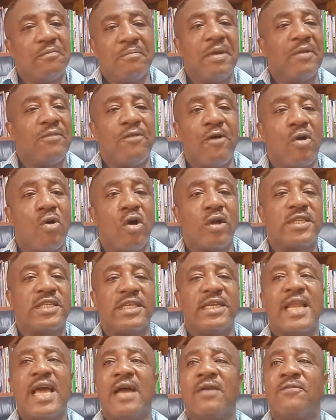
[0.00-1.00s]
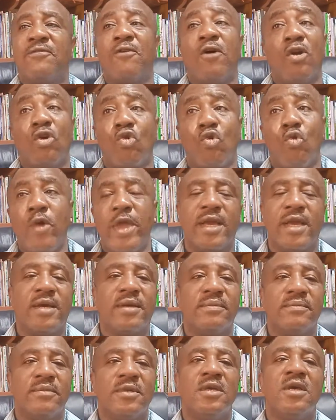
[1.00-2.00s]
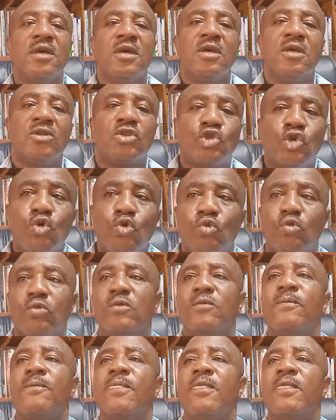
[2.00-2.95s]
be forgotten and fall quick. 2,